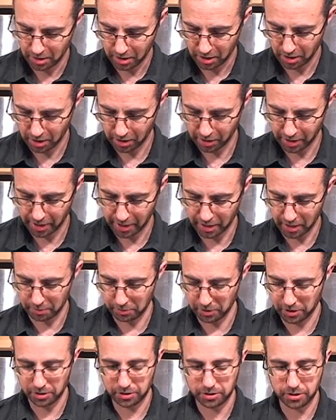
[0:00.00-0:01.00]
All right, I'm
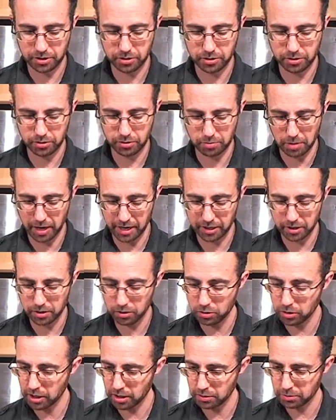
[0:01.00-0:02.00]
going to do my
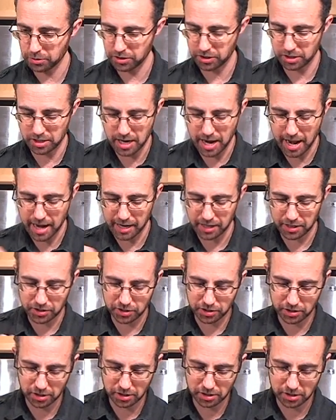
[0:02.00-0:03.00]
cucumbers
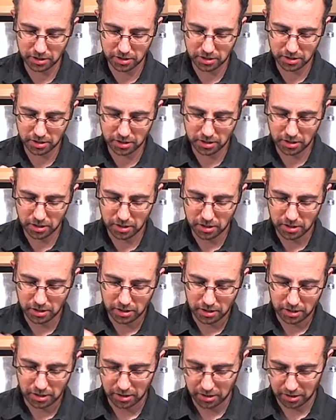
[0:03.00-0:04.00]
next.
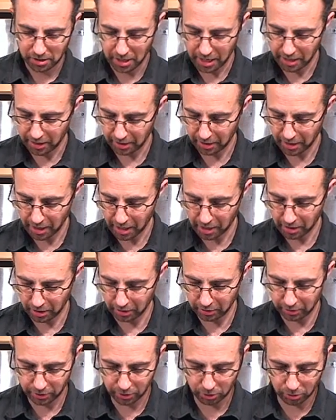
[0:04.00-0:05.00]
They can get
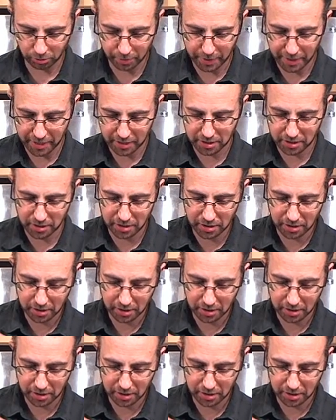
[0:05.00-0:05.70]
a little bit